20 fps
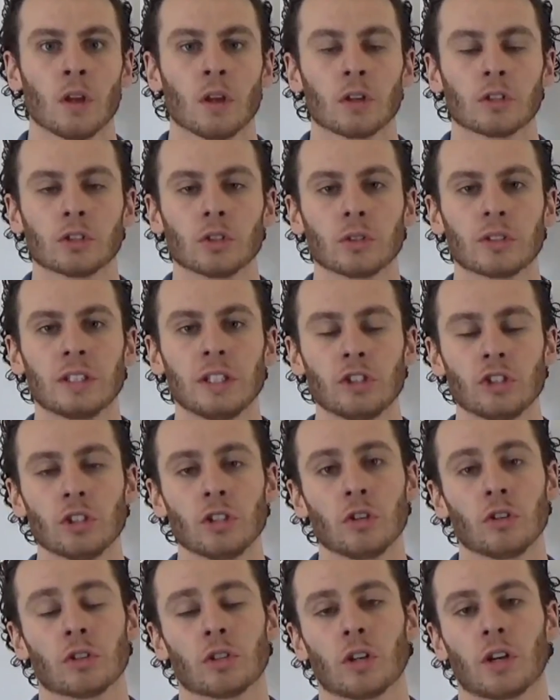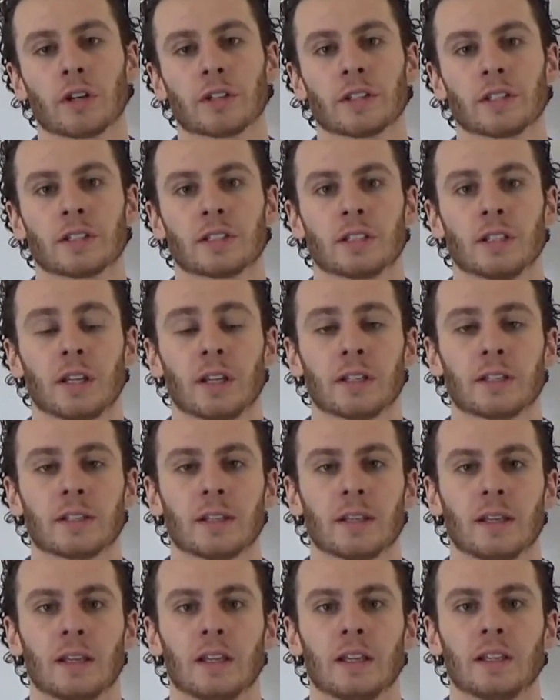So teaching your dog to sit
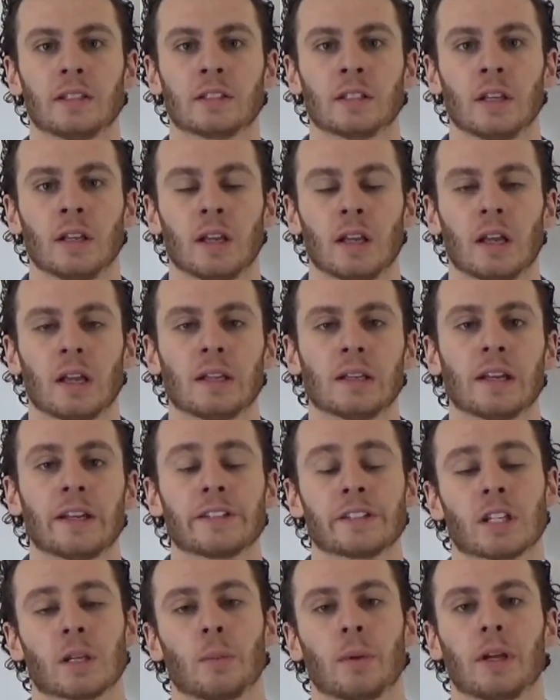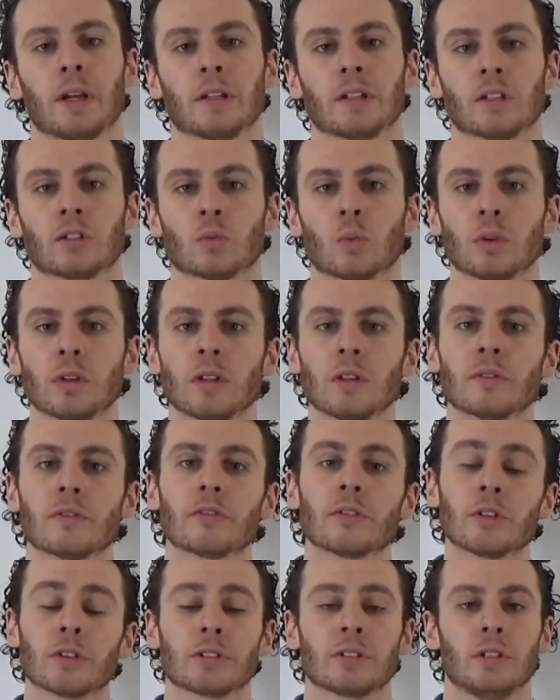is a nice command. It's one of the
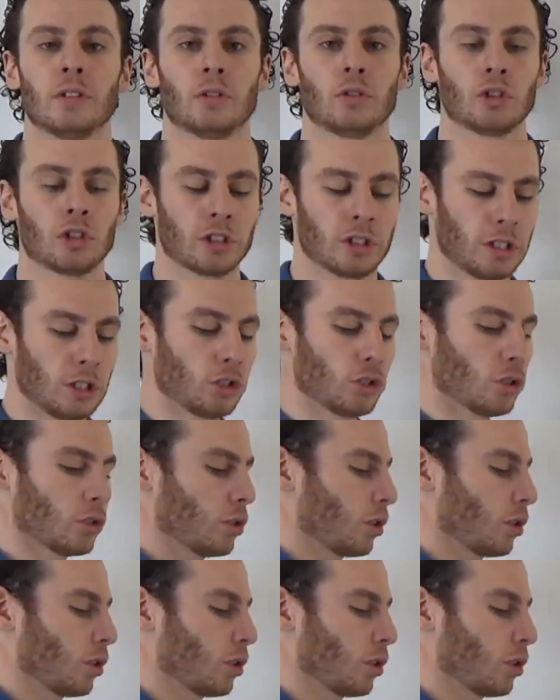first things you should teach your